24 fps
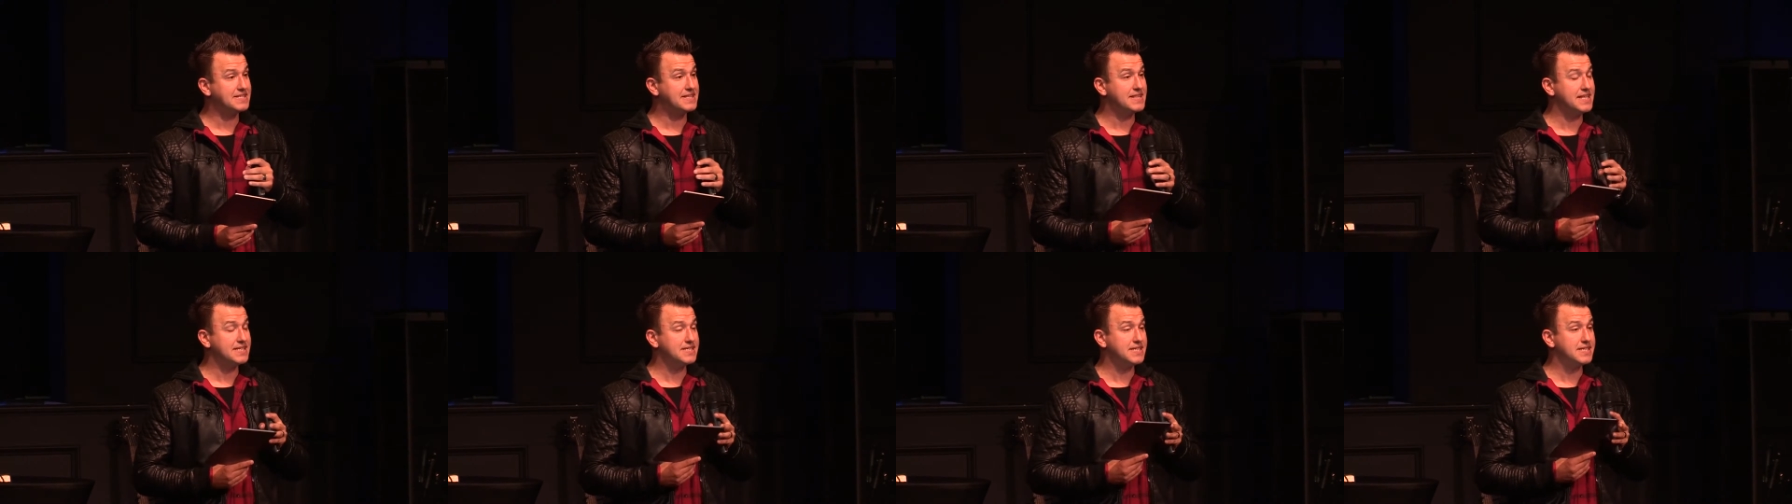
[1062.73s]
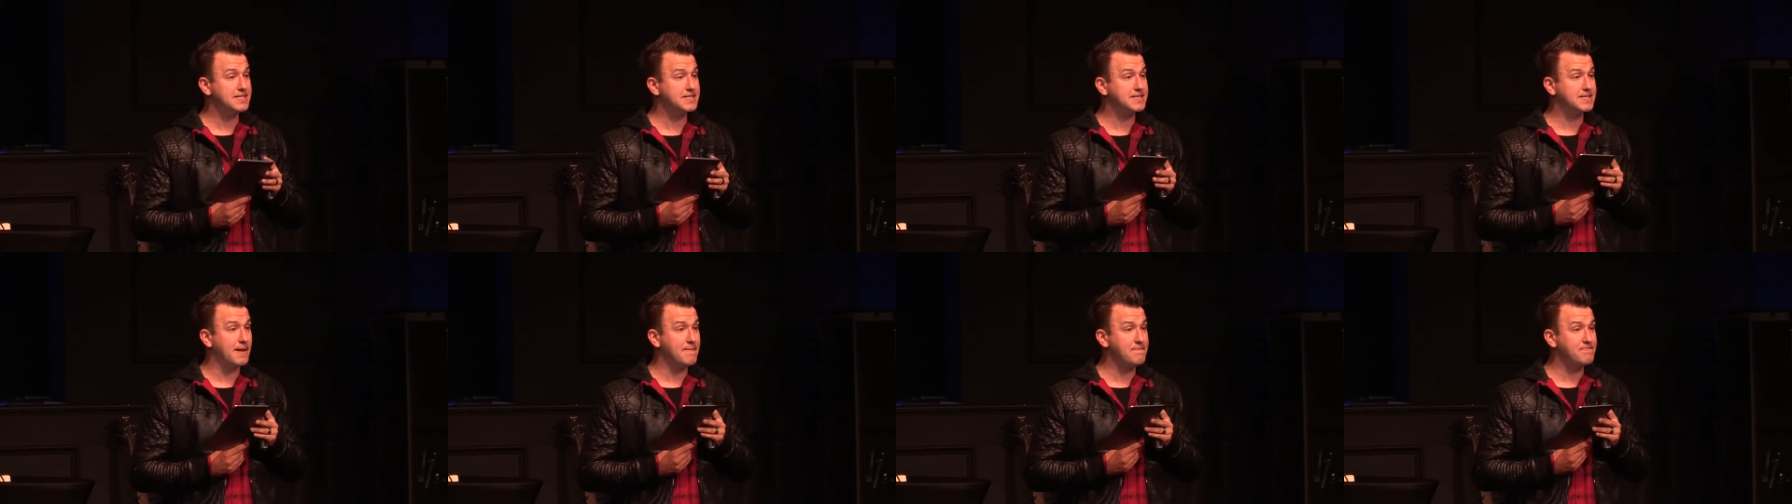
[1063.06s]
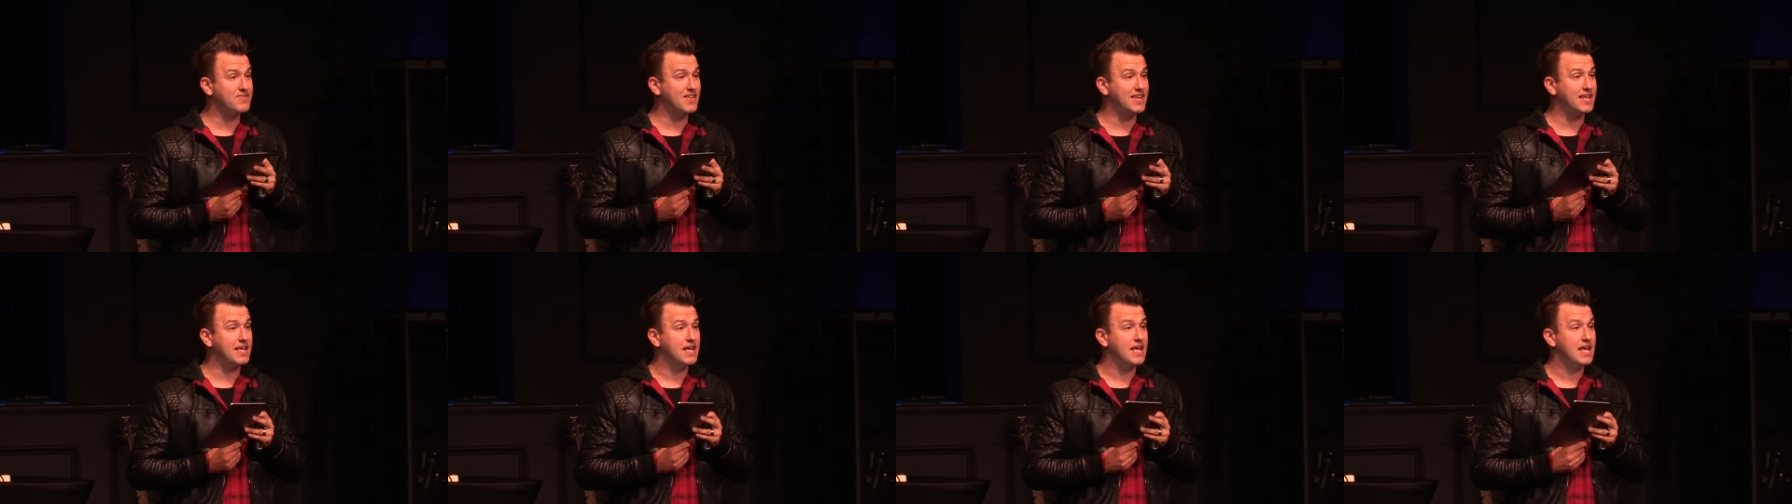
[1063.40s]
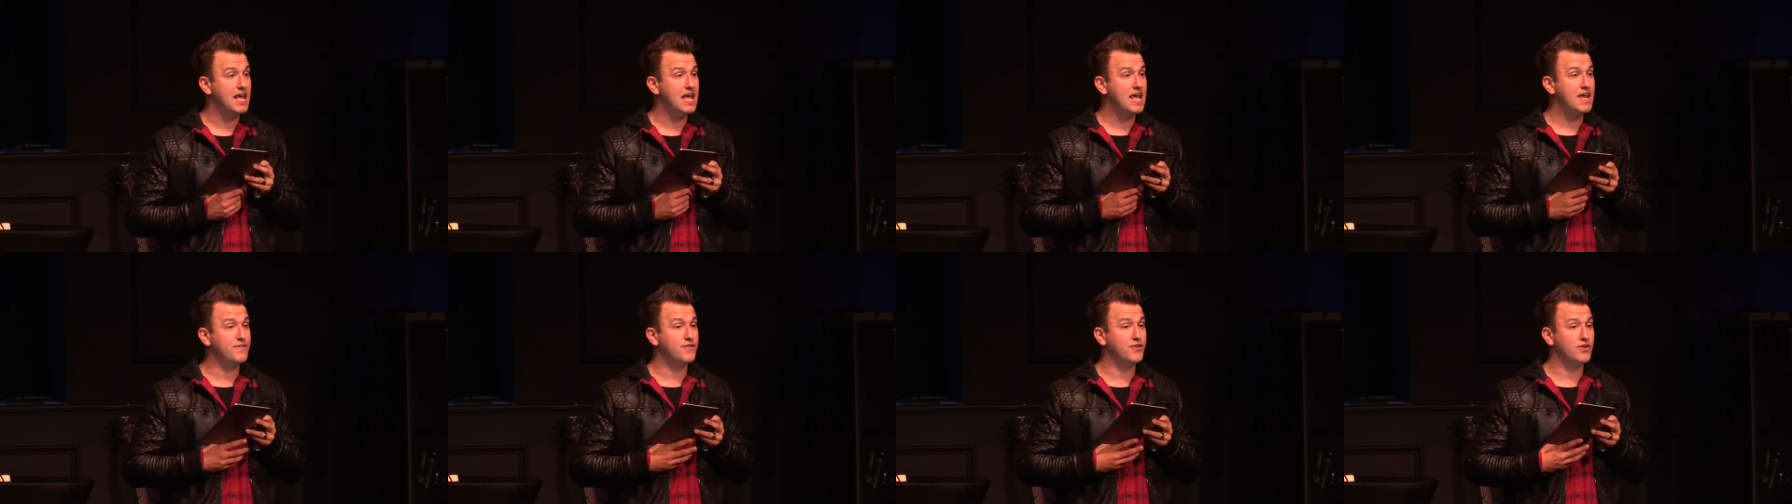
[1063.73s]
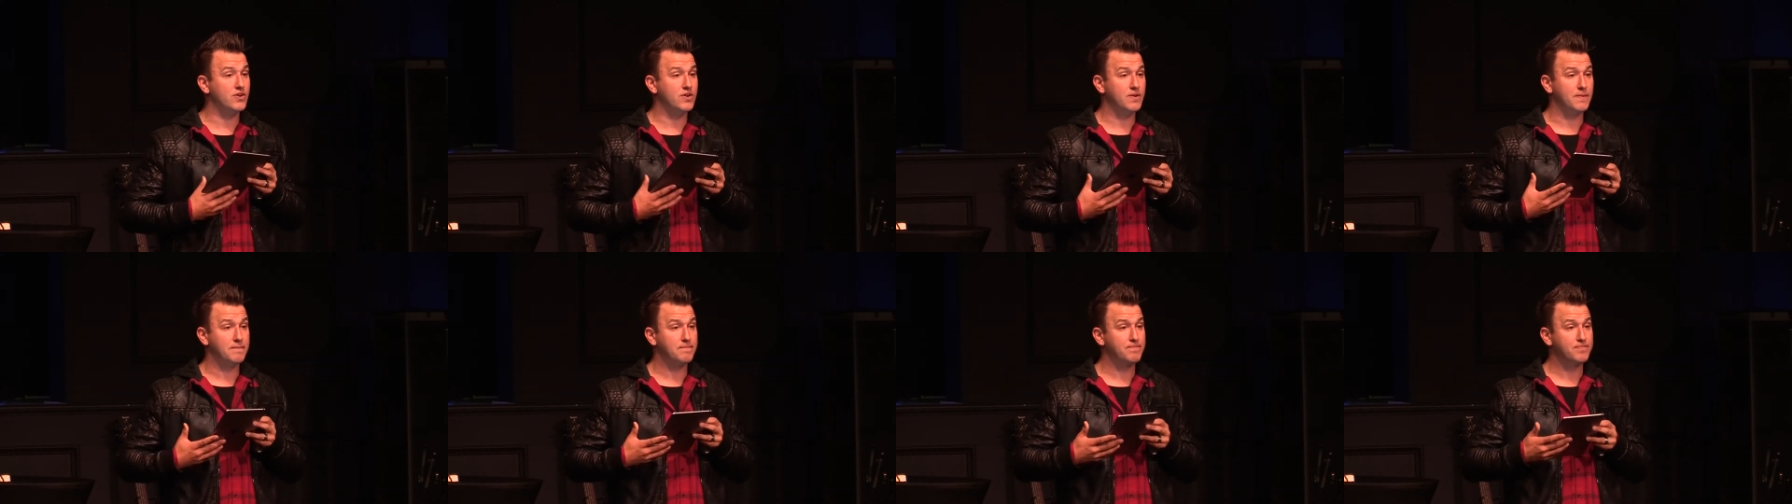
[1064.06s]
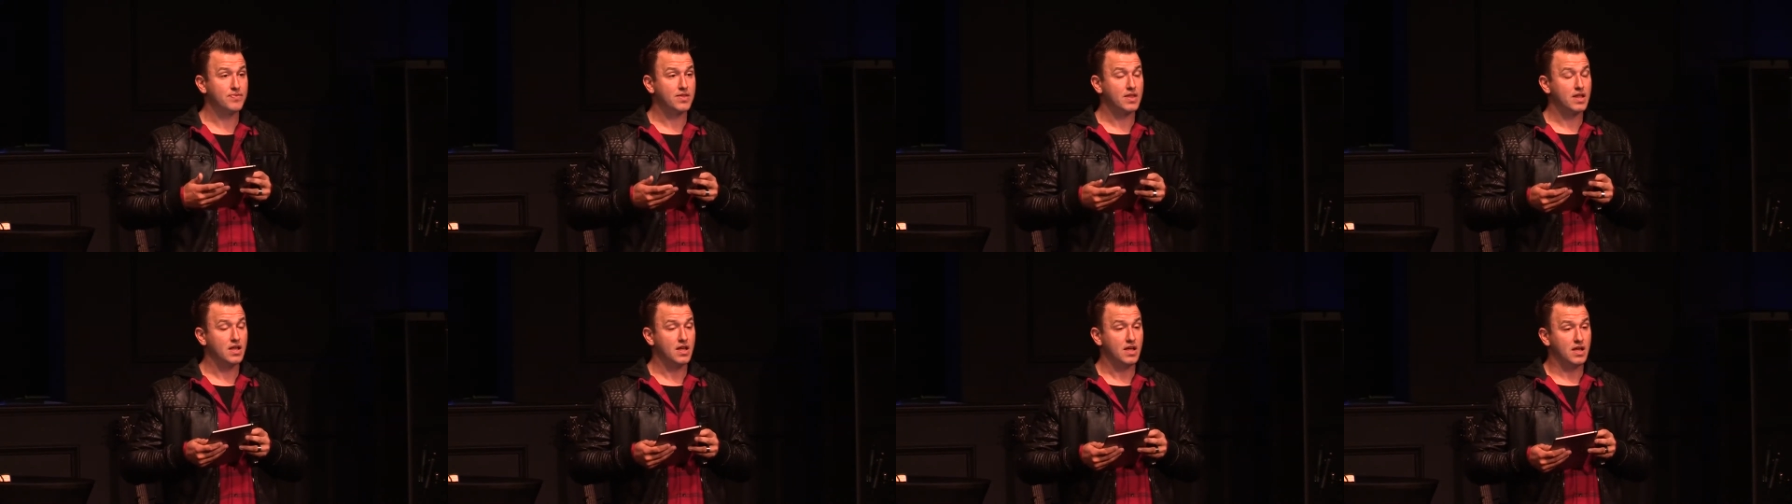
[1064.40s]
this is something if you're
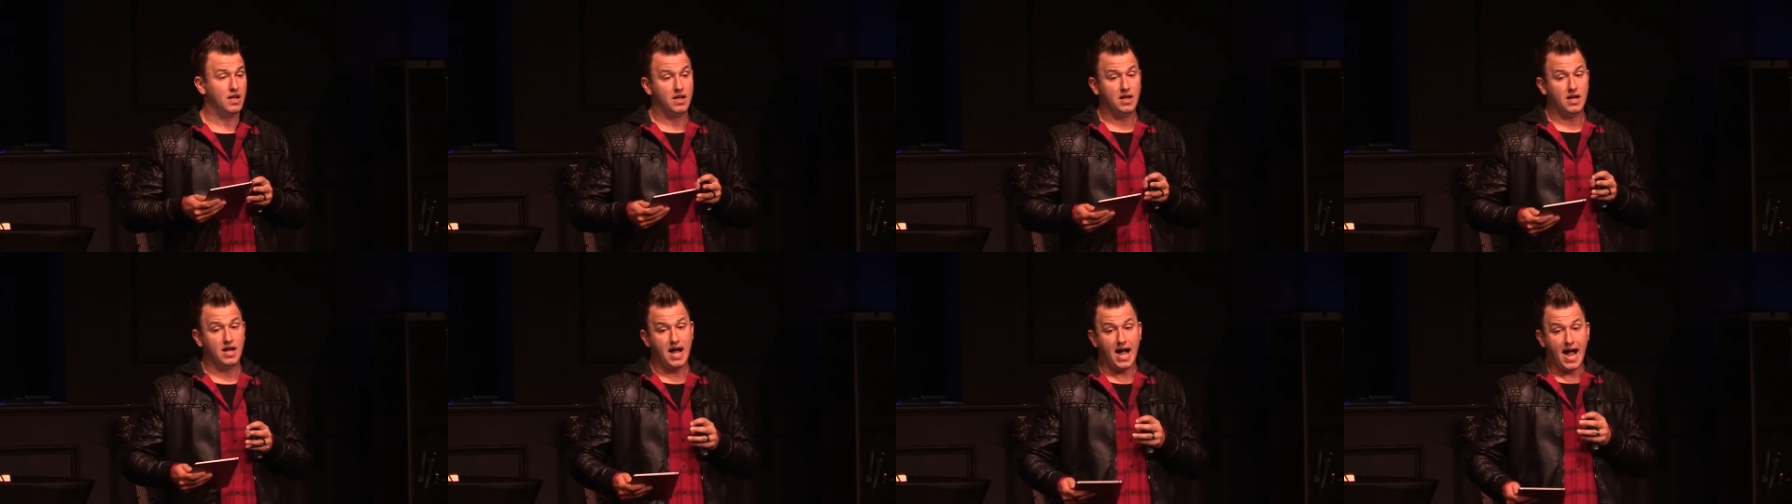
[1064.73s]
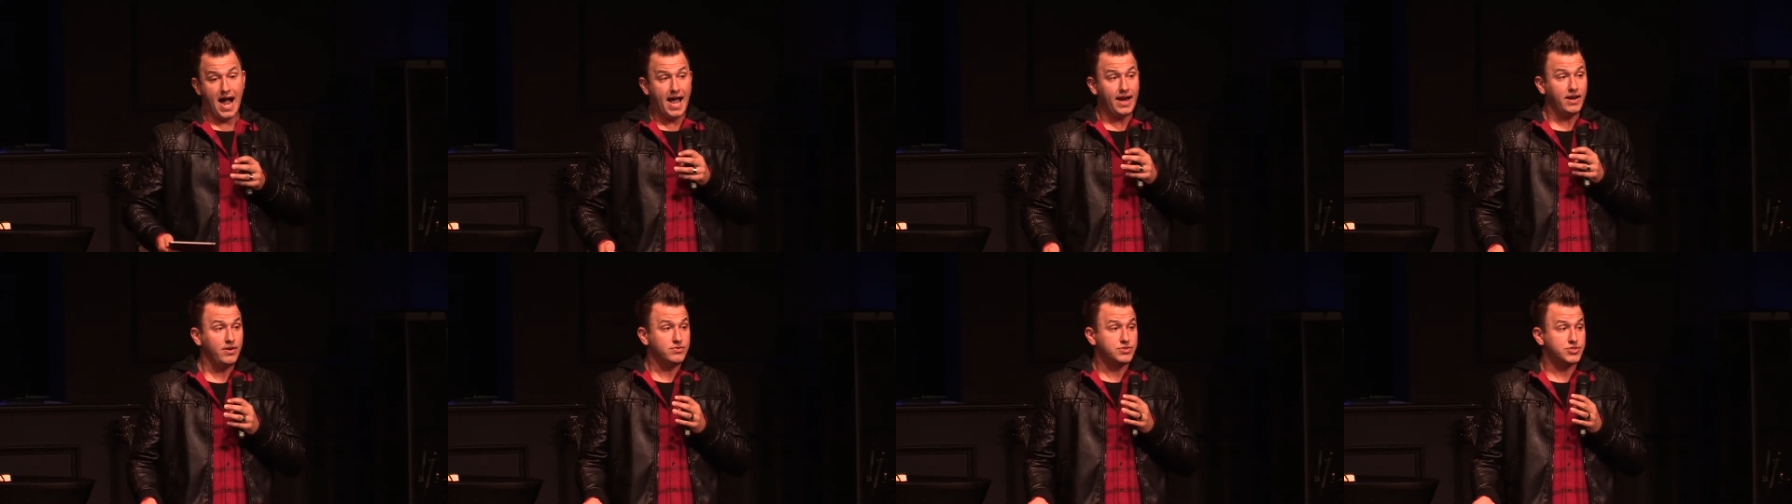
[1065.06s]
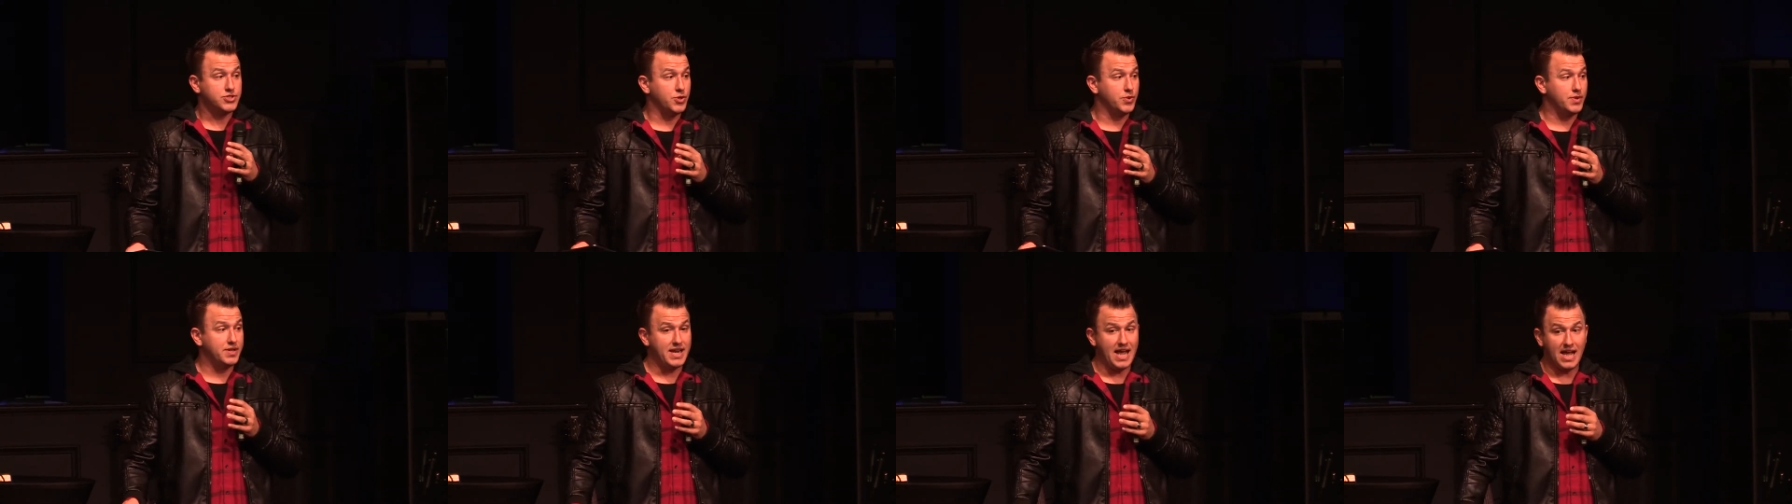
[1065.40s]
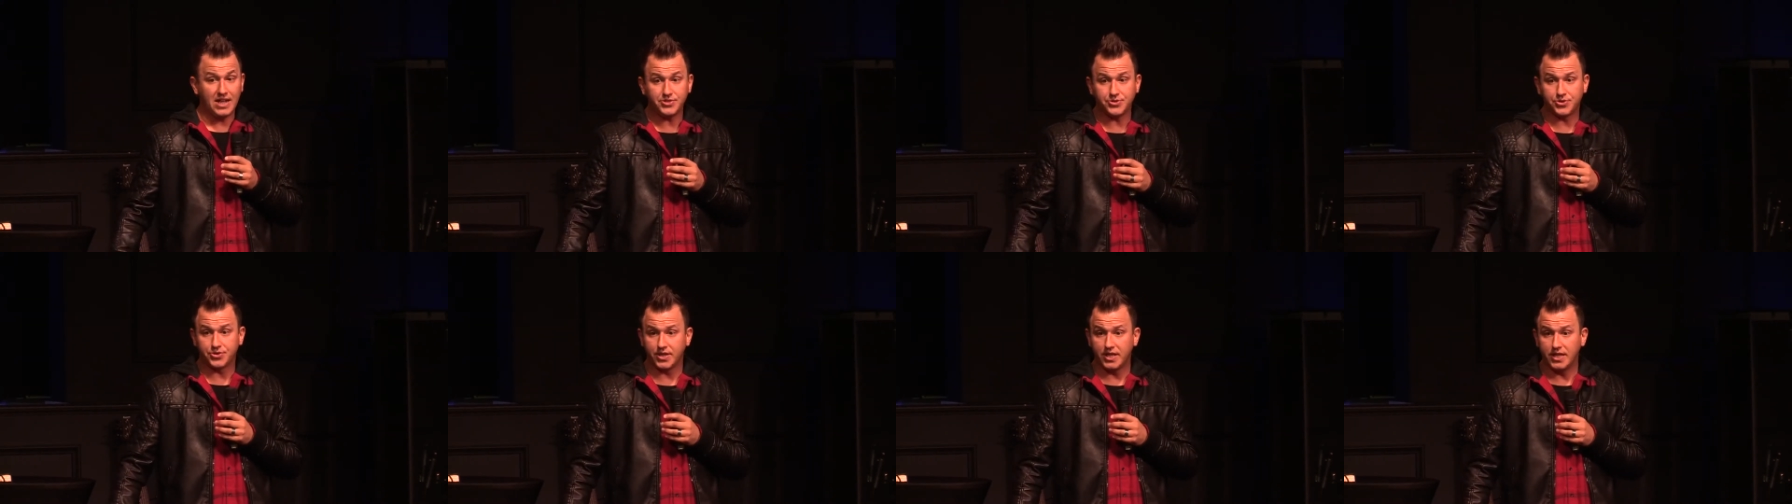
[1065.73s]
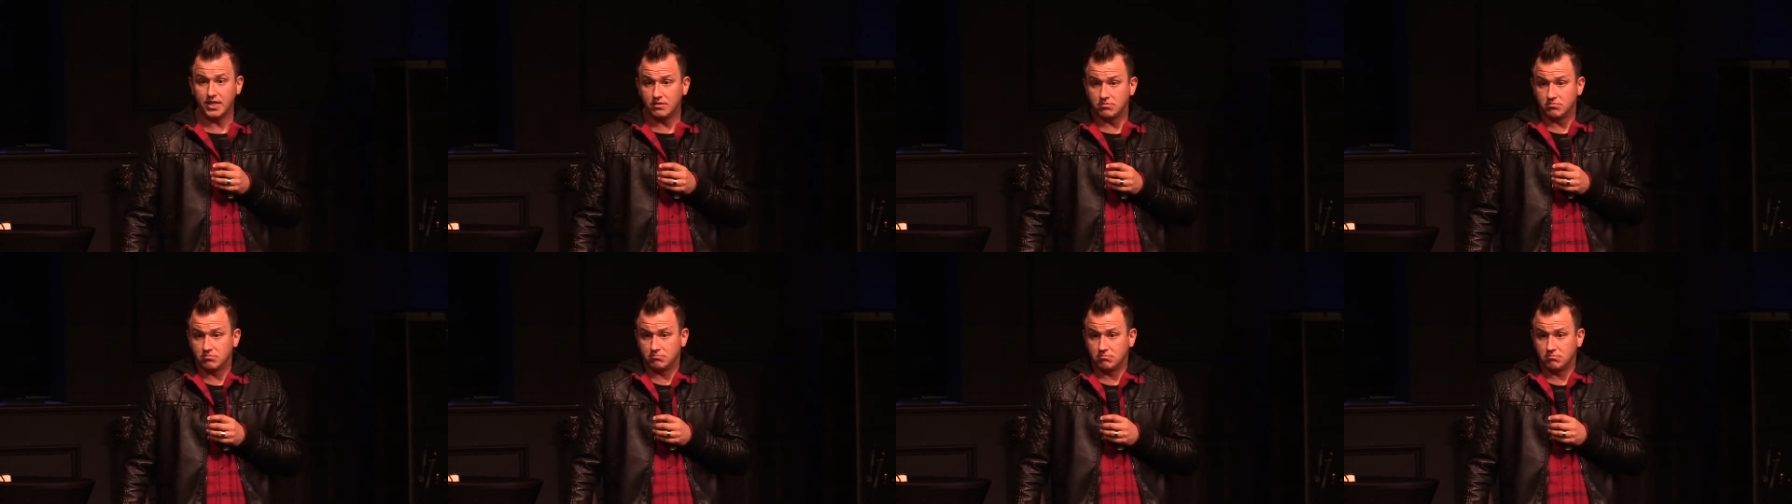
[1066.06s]
I don't do it naturally.